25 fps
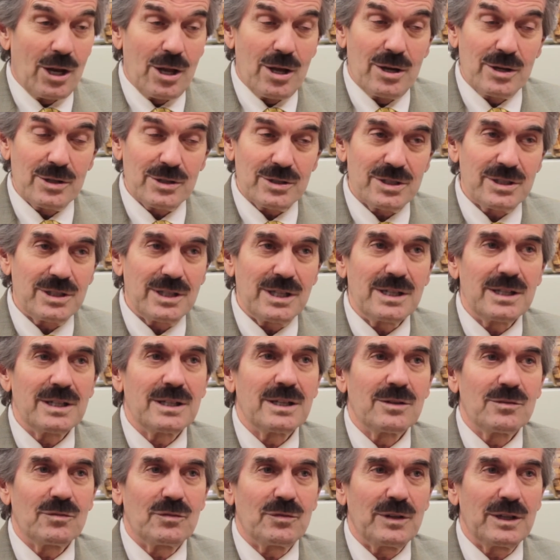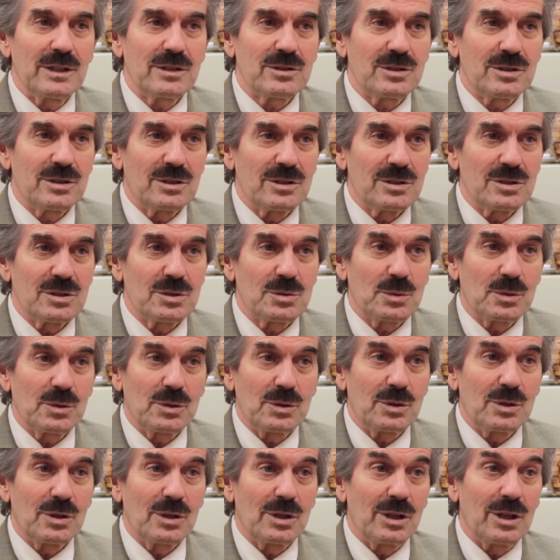long-standing infections
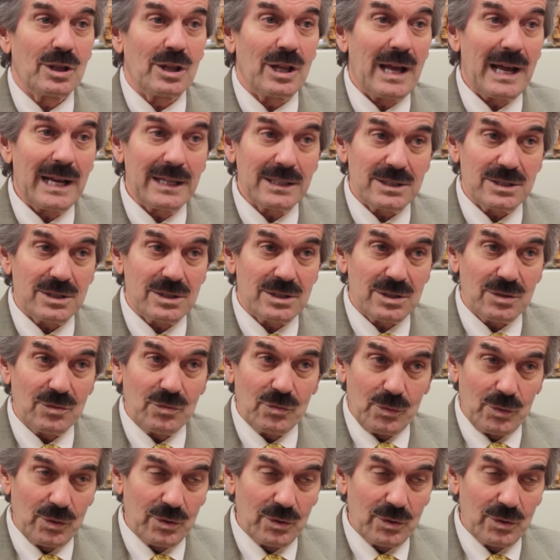where there are lots of